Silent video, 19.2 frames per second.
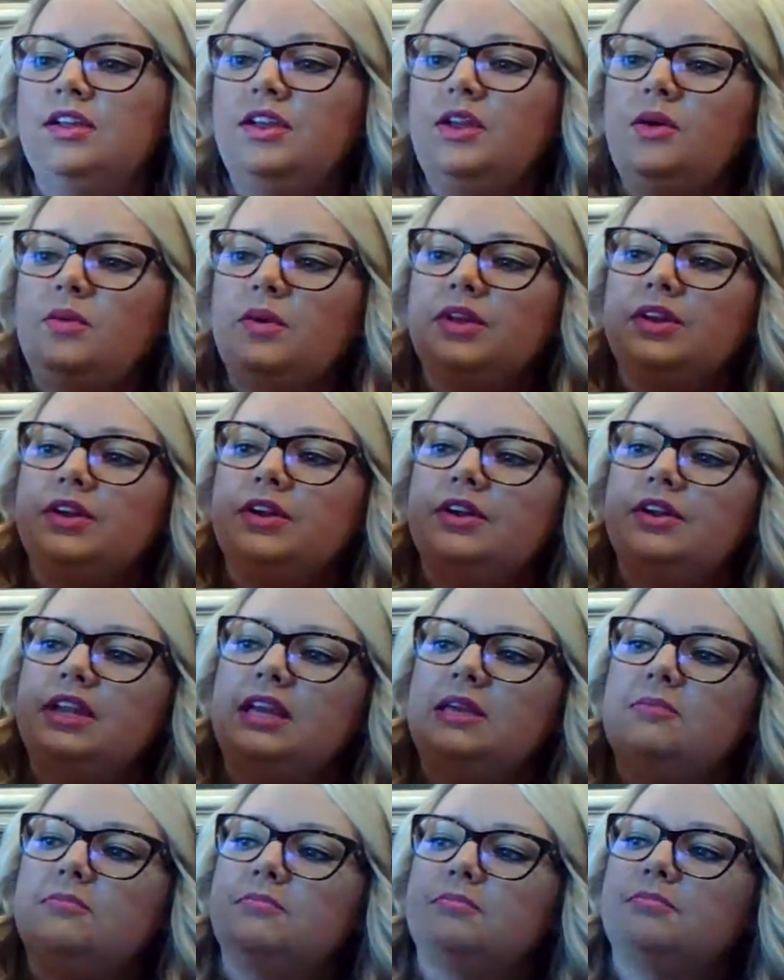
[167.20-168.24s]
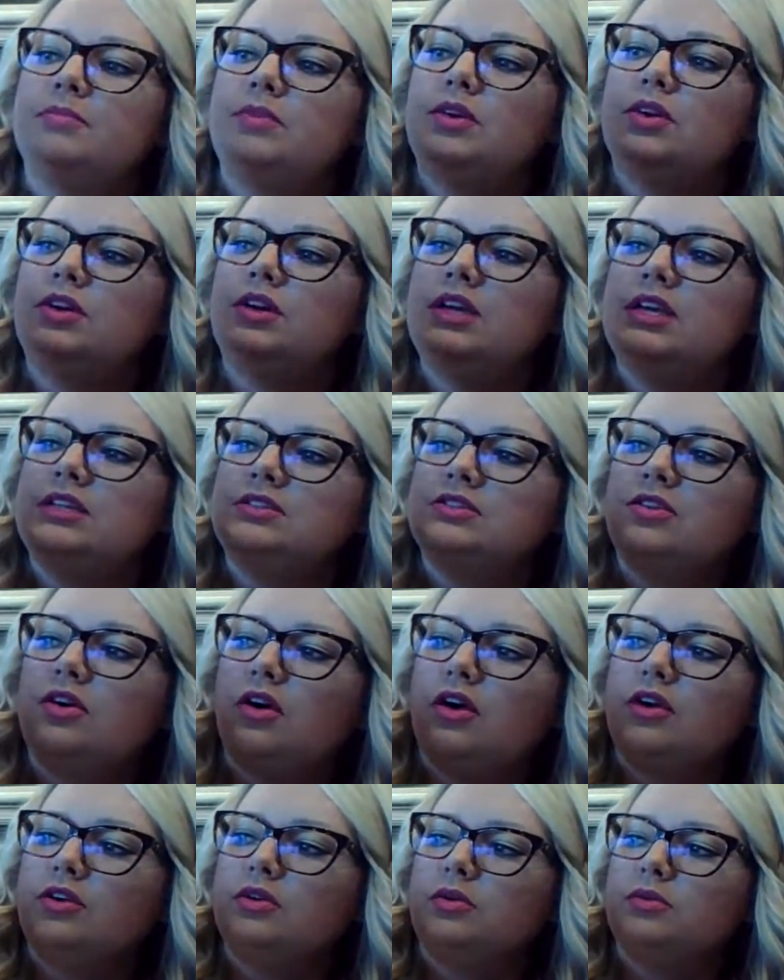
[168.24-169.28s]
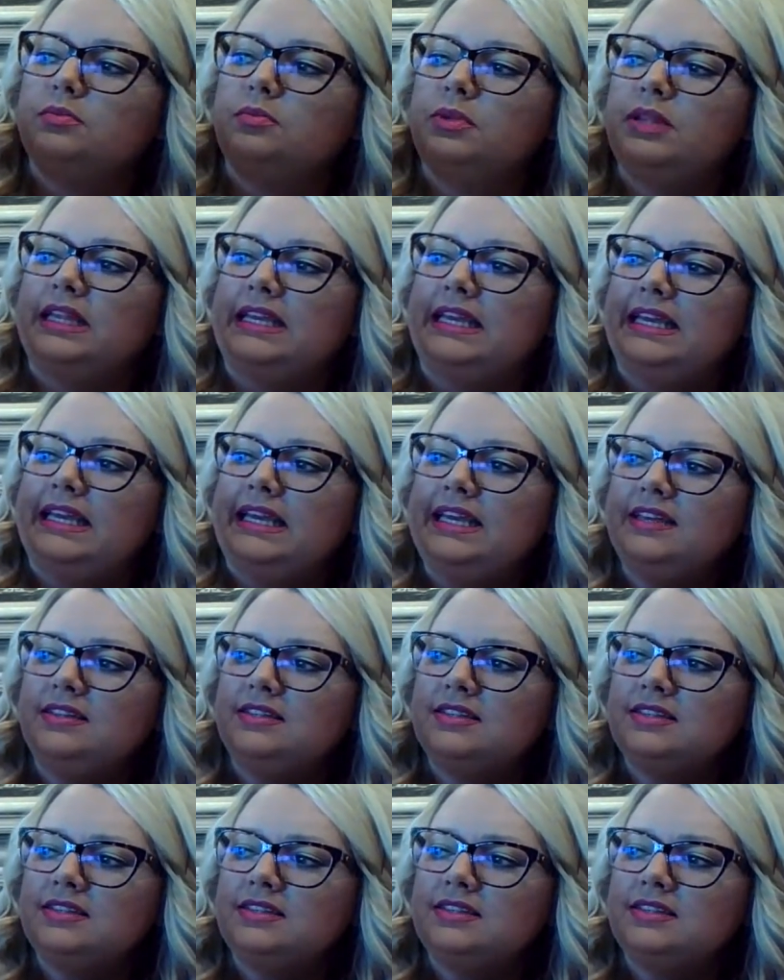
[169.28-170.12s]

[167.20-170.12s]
No one heard him, his gargled plea.